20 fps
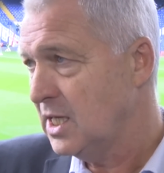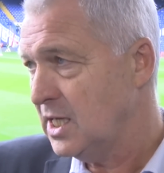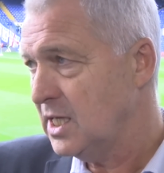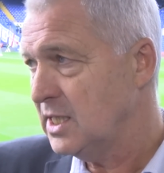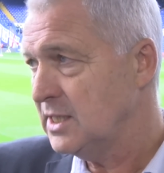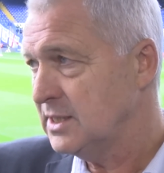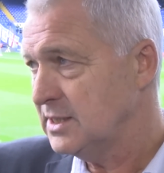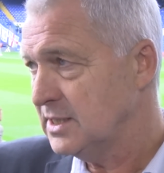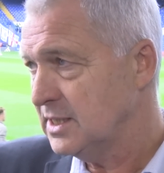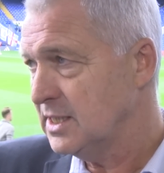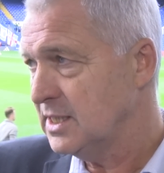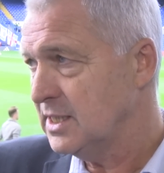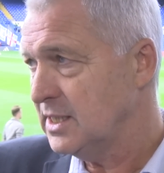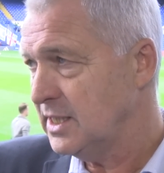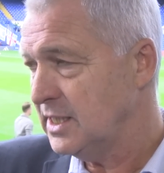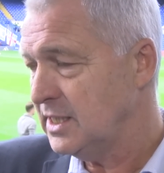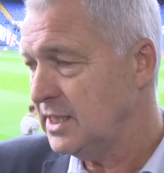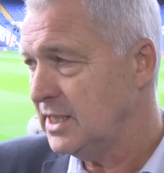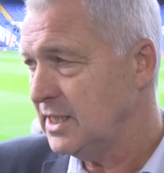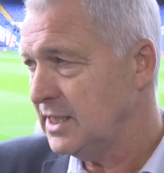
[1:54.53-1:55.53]
And
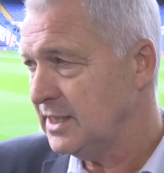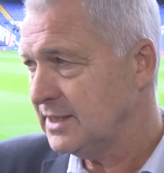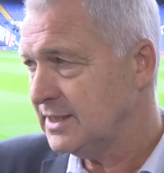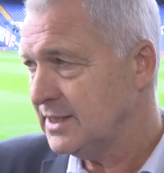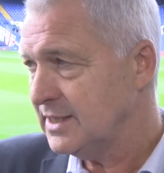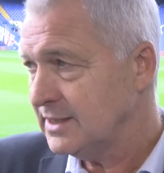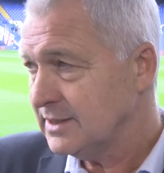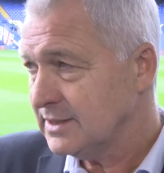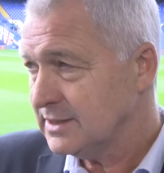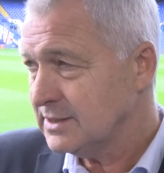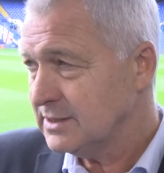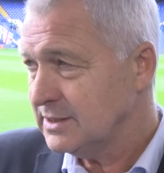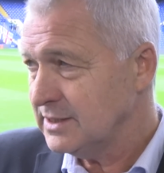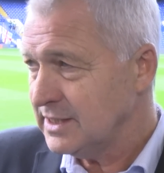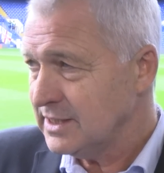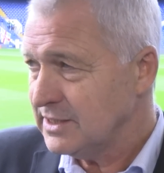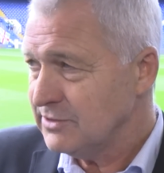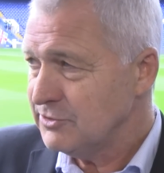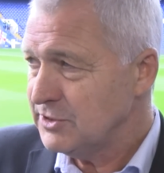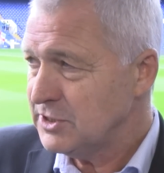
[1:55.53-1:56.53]

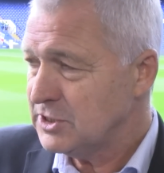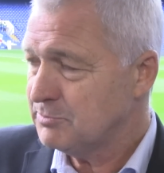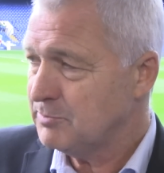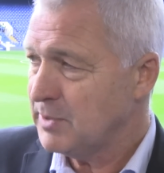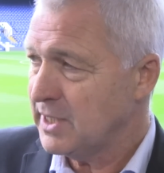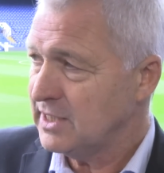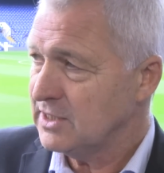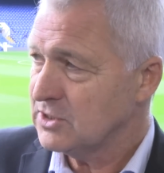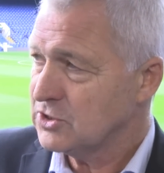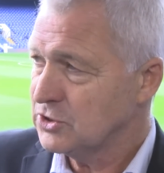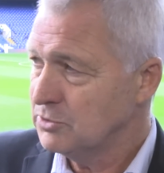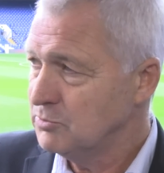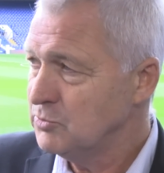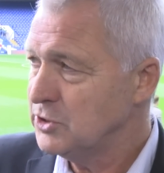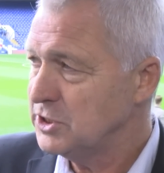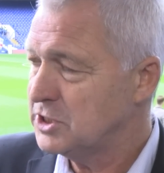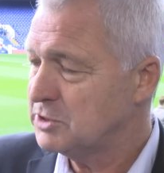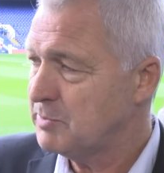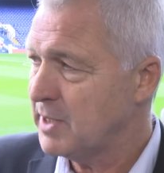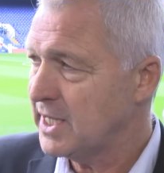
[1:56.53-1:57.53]
in some
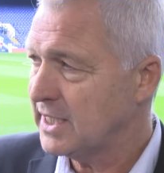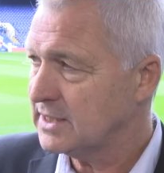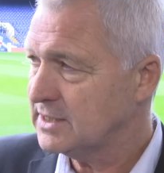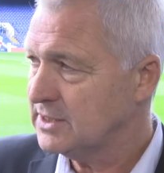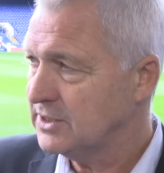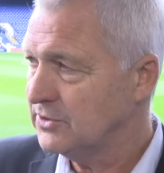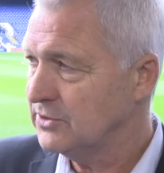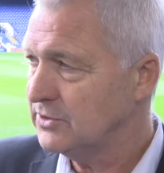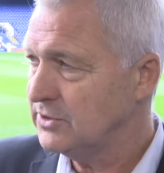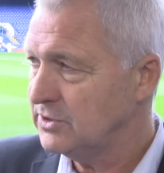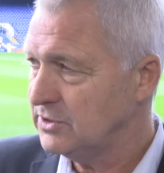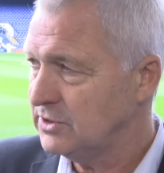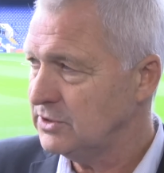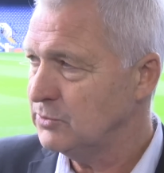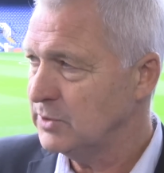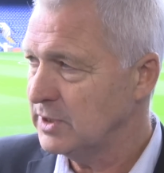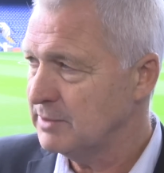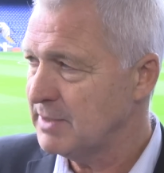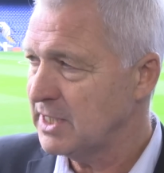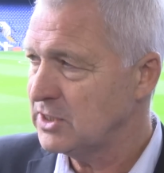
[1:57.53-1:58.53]
respect,
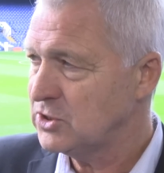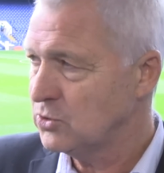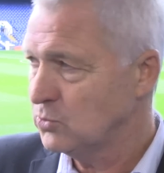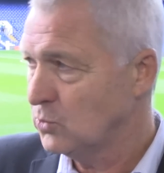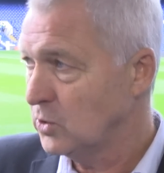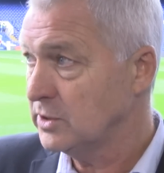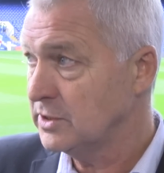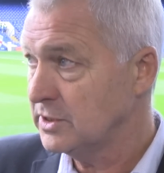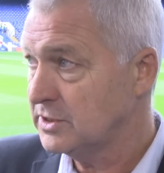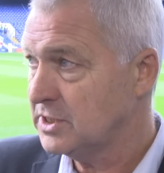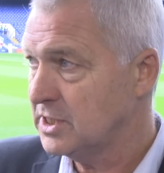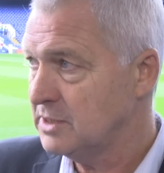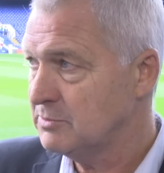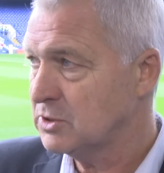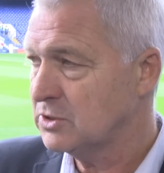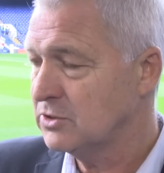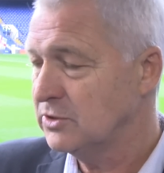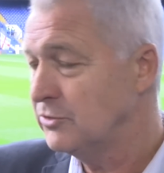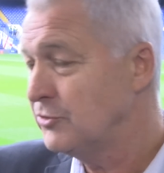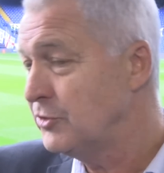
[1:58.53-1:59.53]
you would imagine one of the
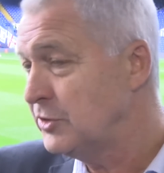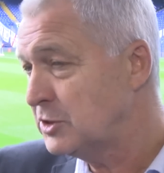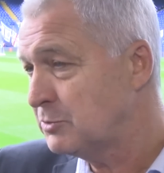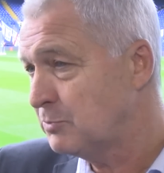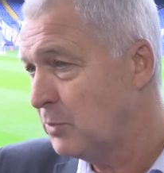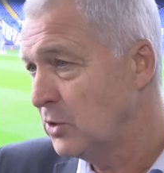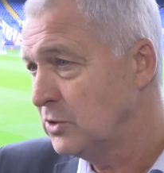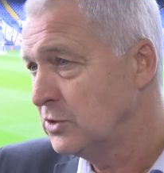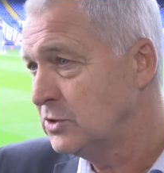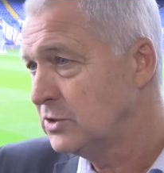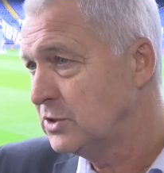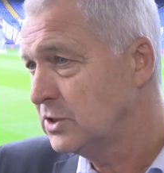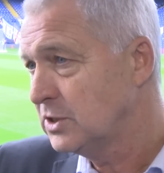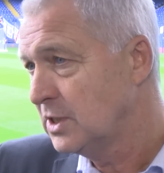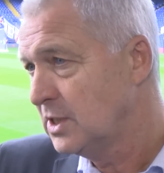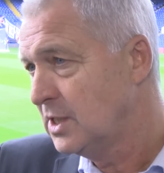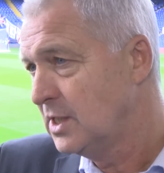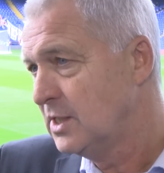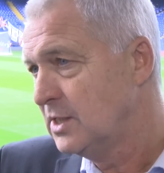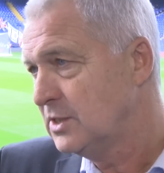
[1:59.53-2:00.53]
teams is going to respond
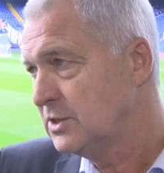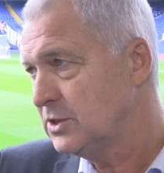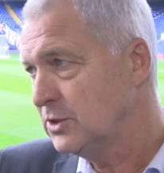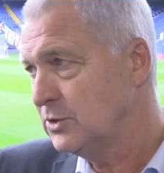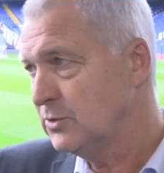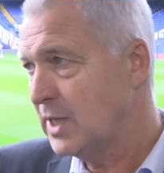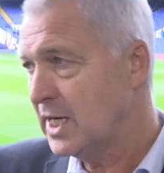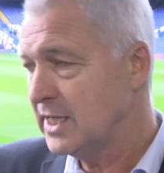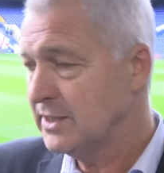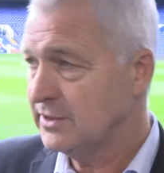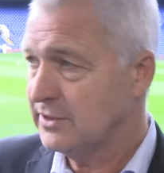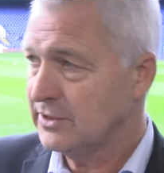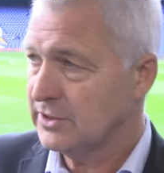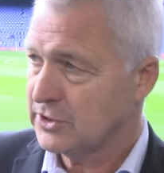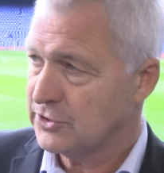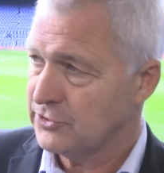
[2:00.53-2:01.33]
to either the